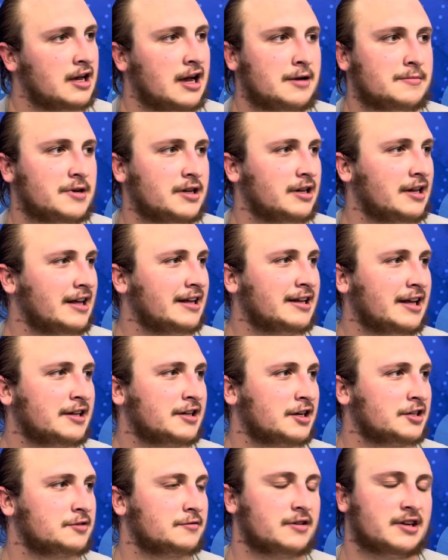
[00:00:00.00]
Yeah, I mean, it
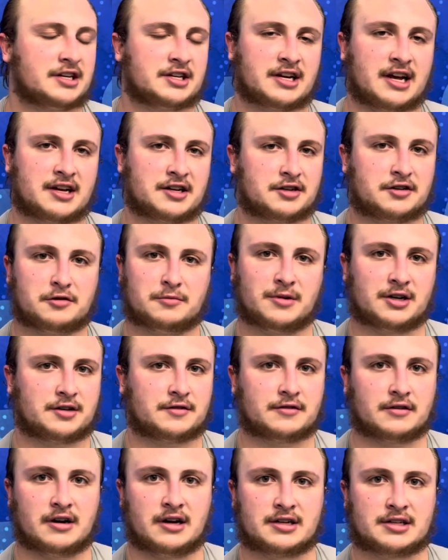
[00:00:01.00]
doesn't really change too much
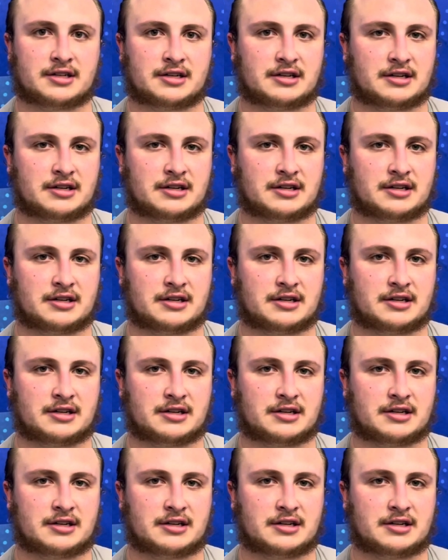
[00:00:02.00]
for us.